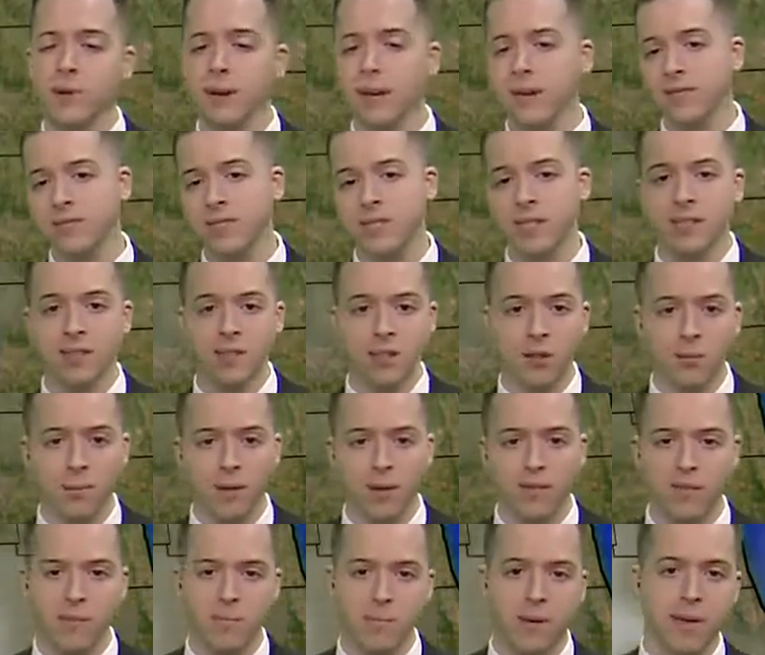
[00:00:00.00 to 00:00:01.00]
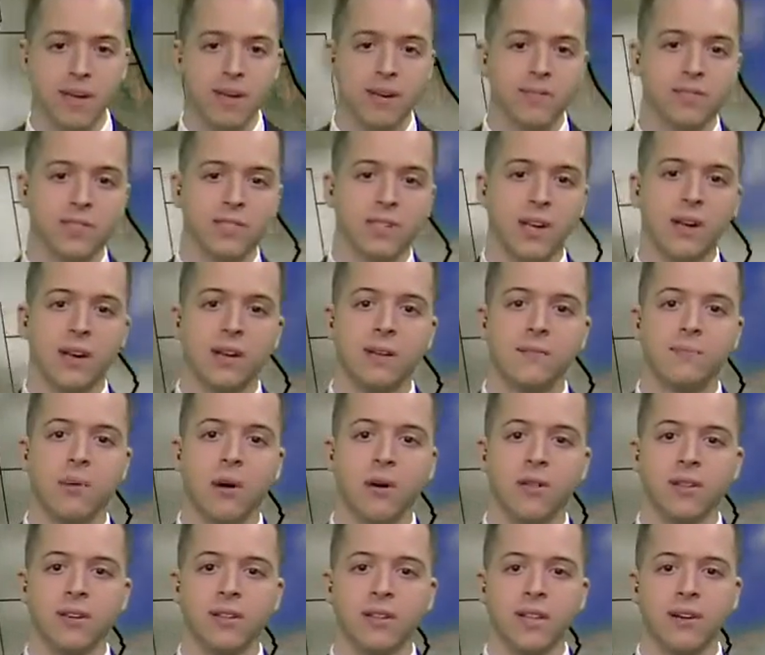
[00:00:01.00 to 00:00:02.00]
Might even see a little bit of a peek of sun,
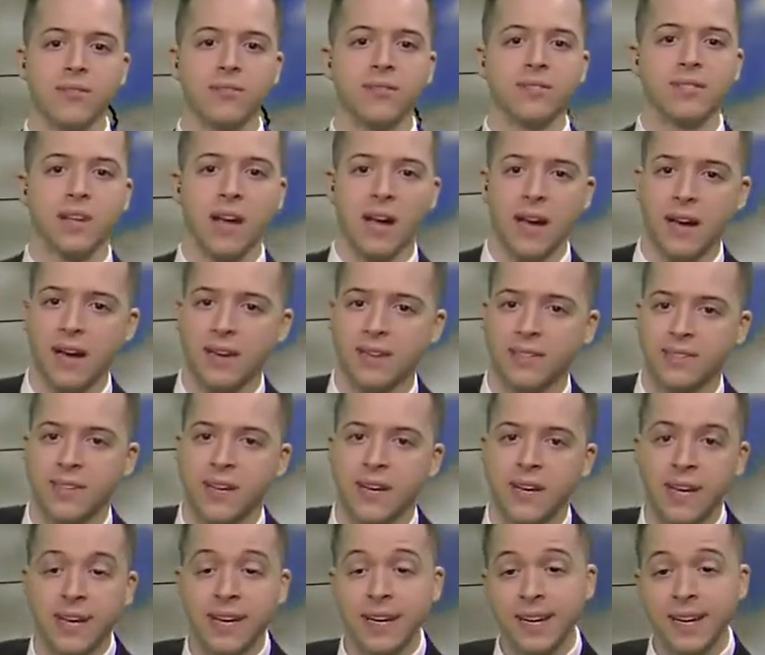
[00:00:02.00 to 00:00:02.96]
partly cloudy skies